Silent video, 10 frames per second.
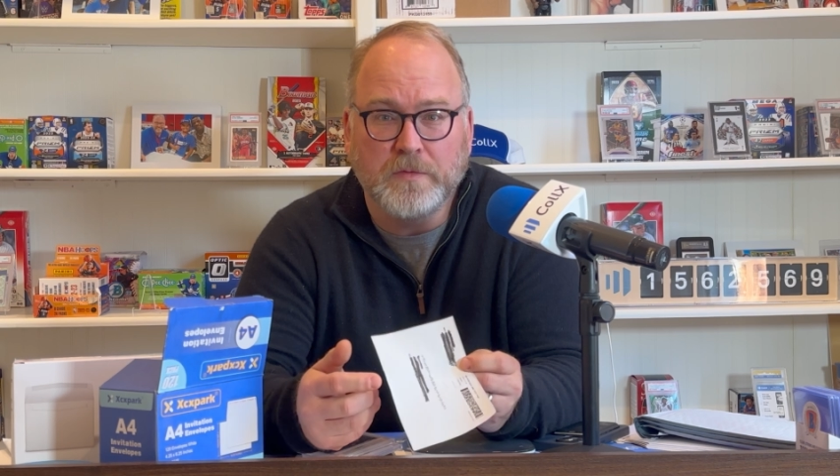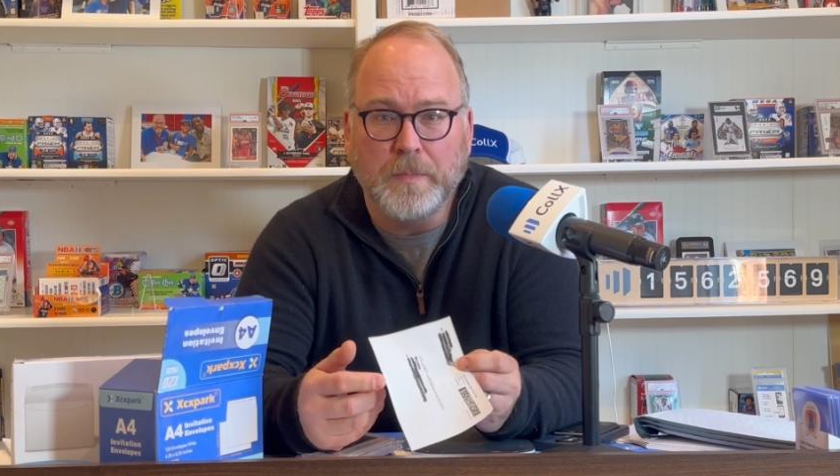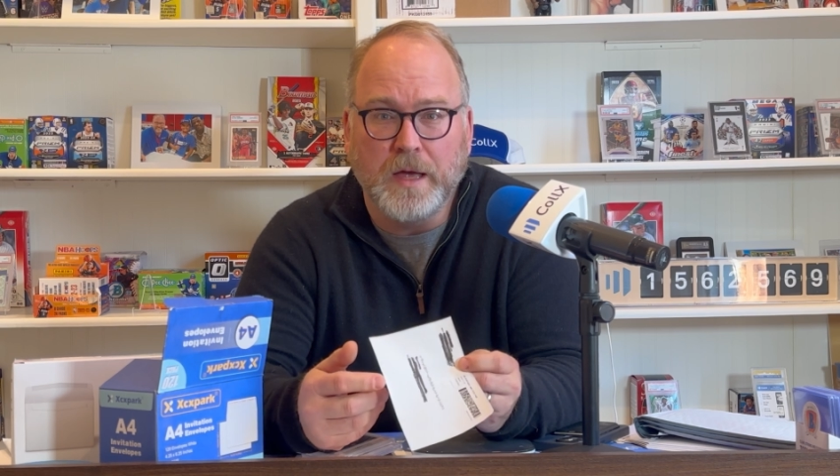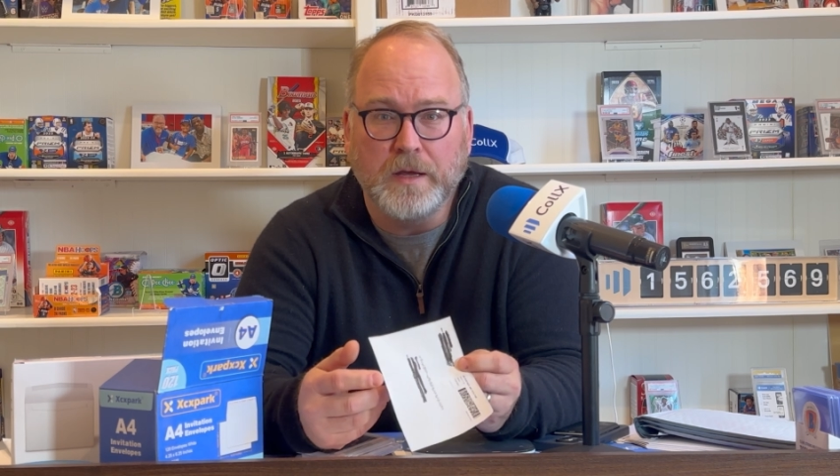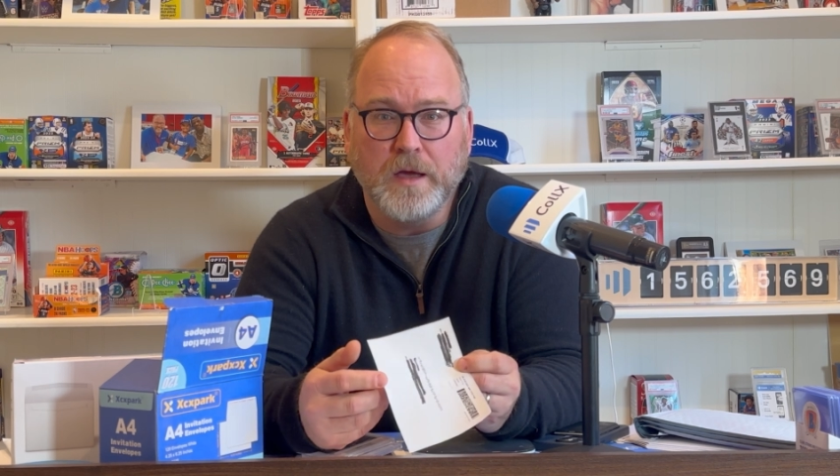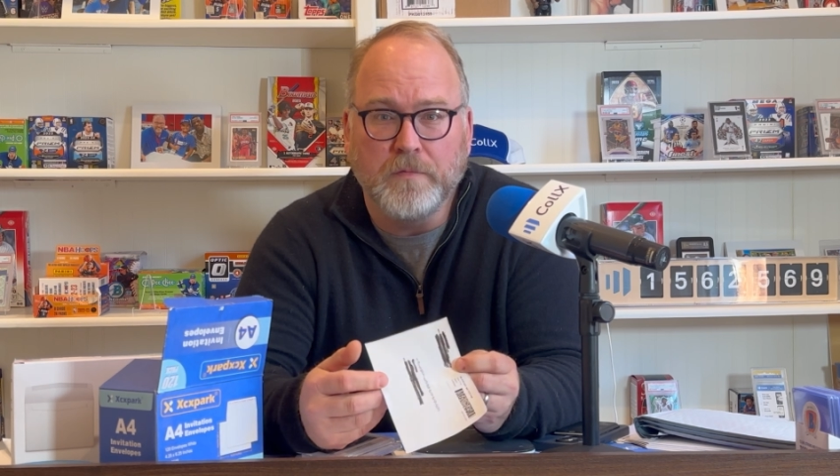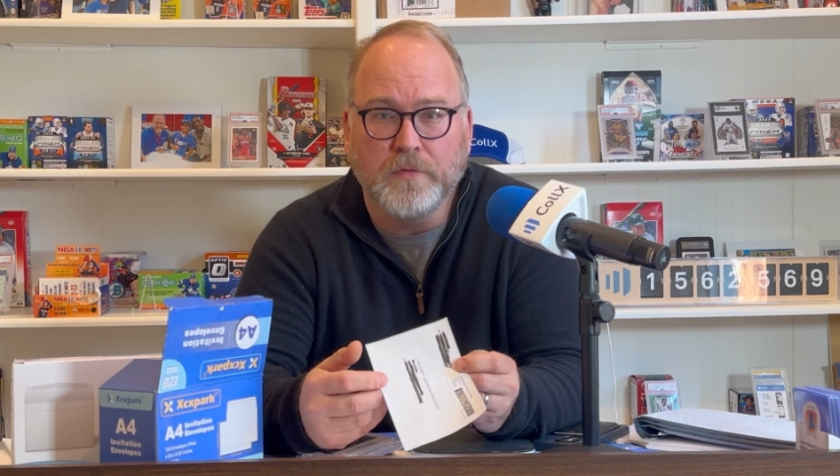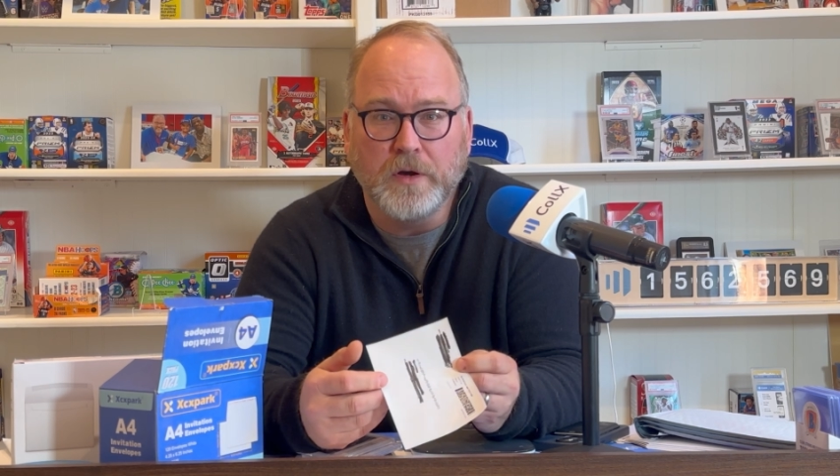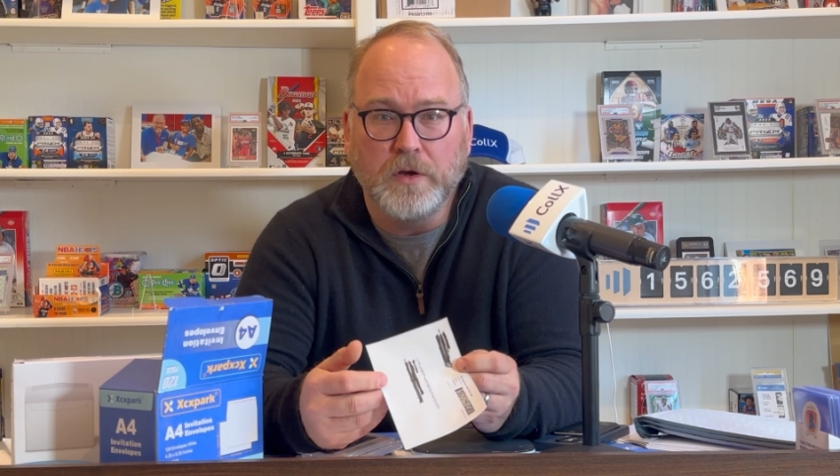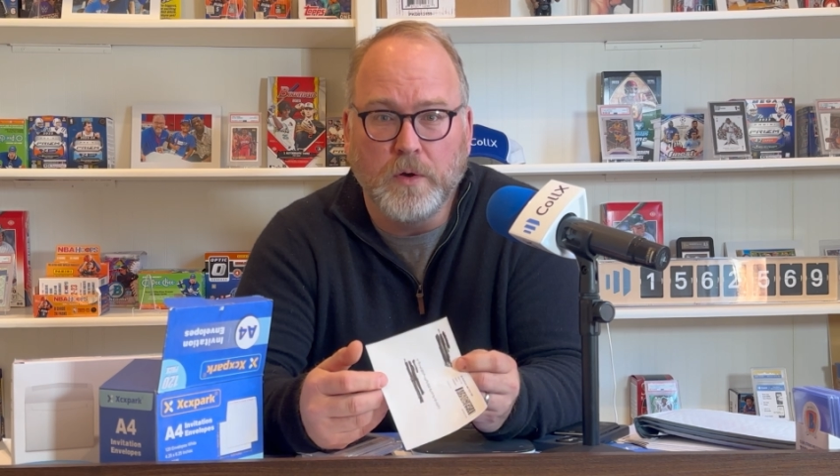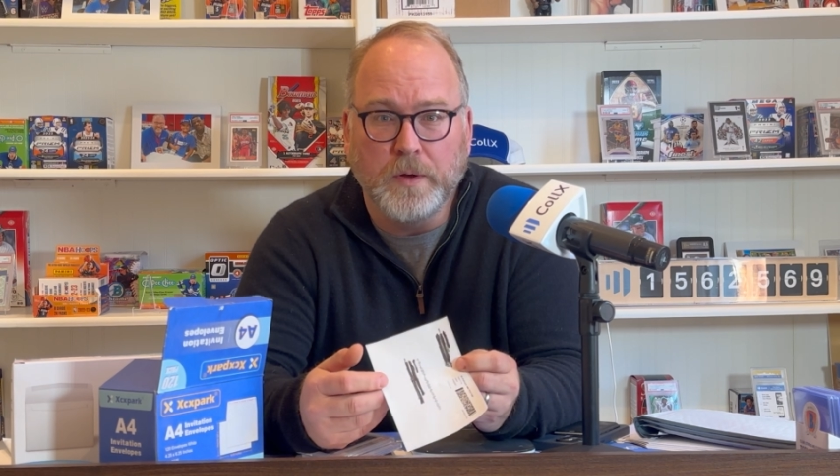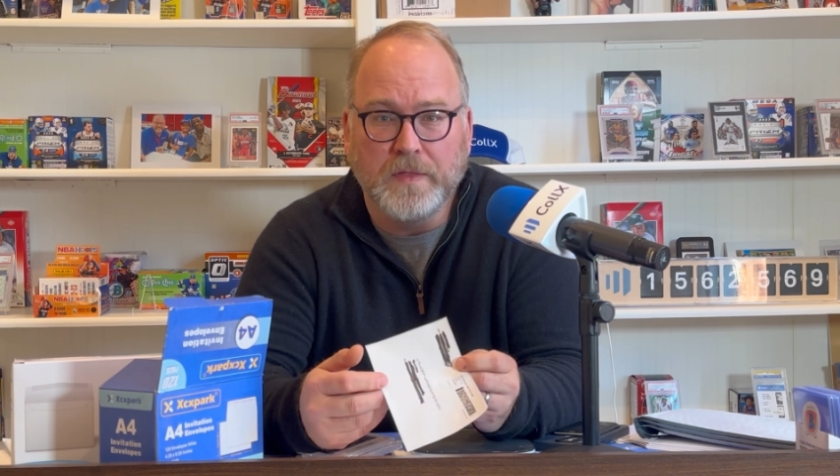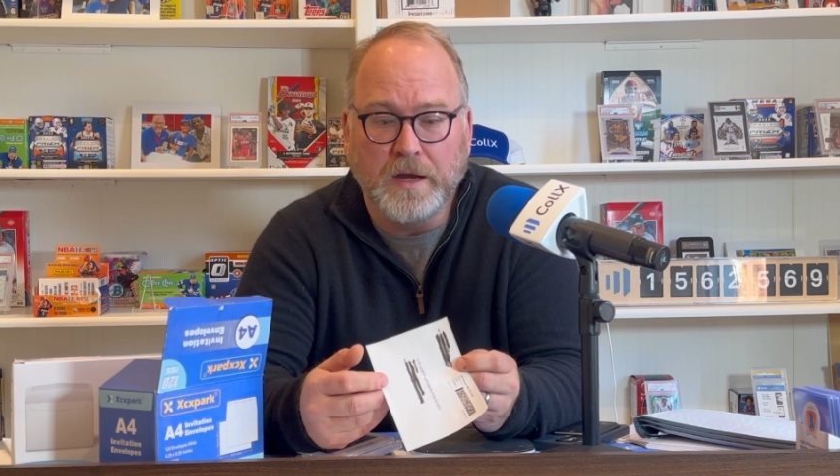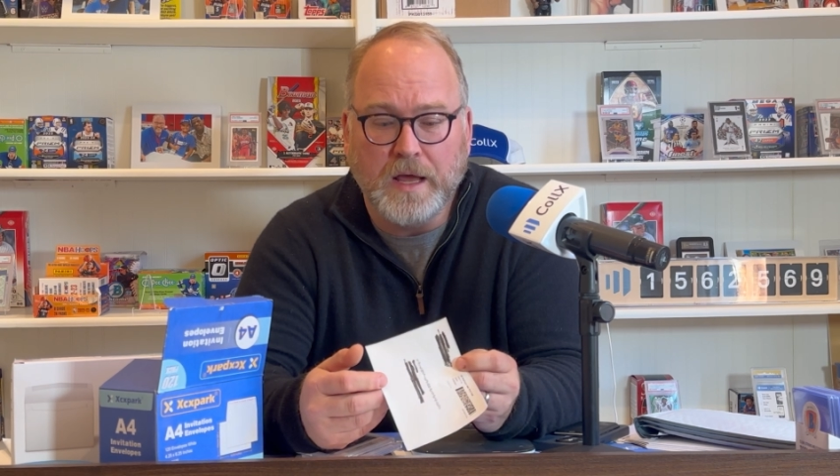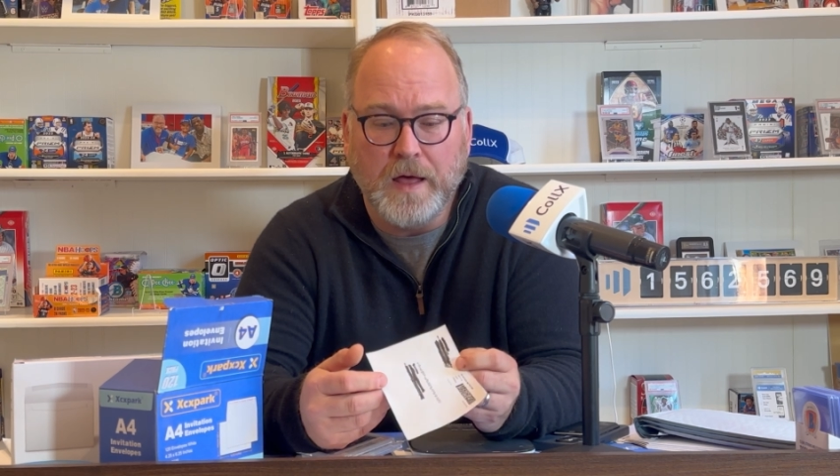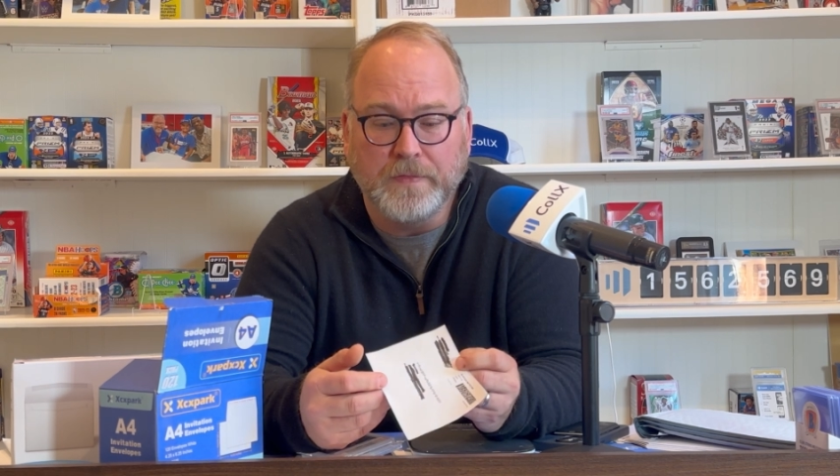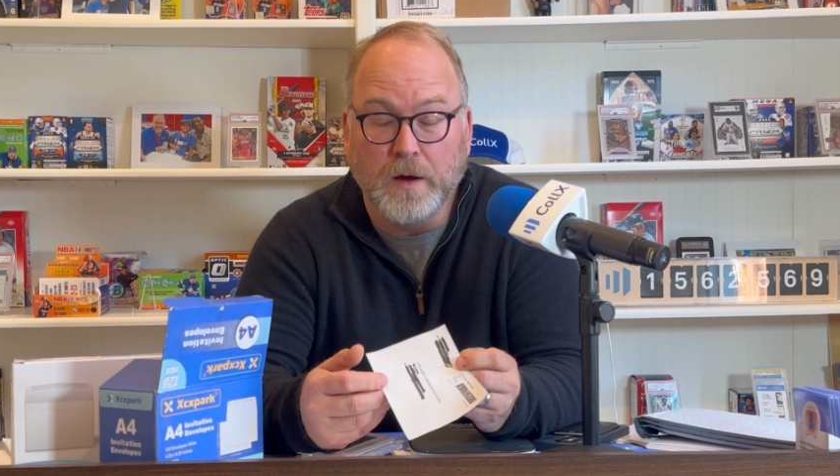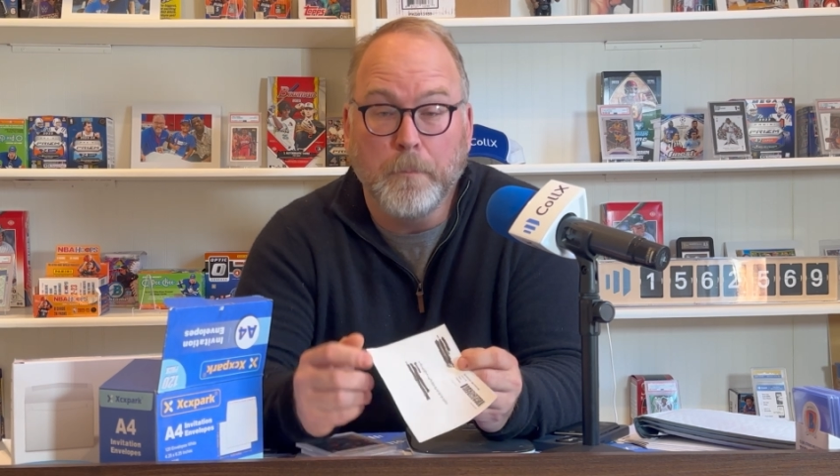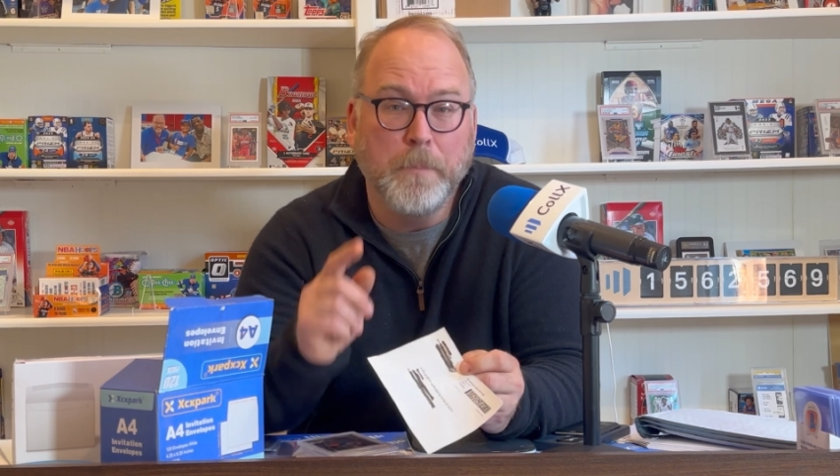of mind and comfort in knowing that it got there.